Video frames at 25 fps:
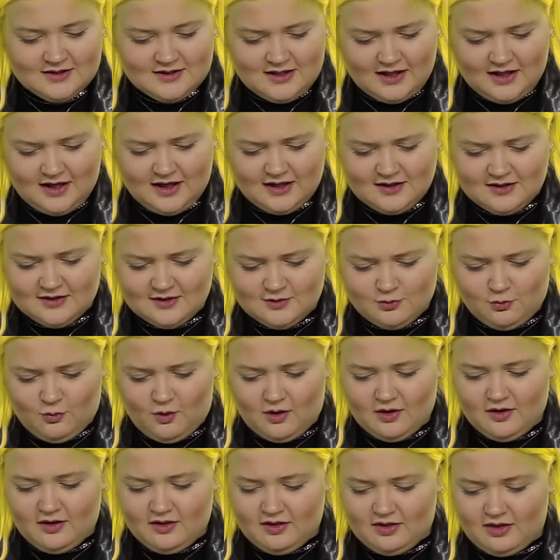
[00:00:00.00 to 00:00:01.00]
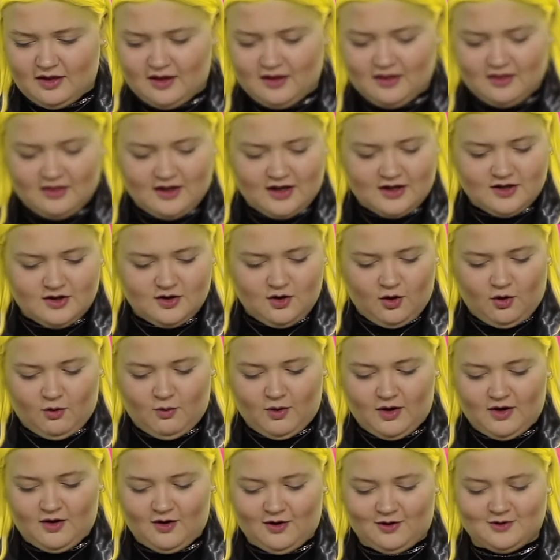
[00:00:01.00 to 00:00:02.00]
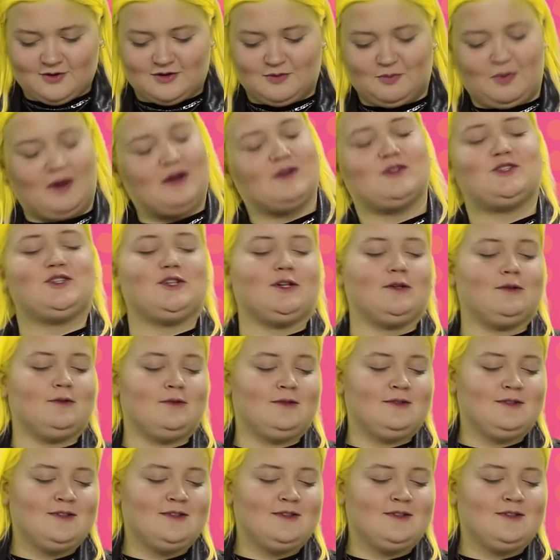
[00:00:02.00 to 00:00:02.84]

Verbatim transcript: Tell us one thing that no one knows about you.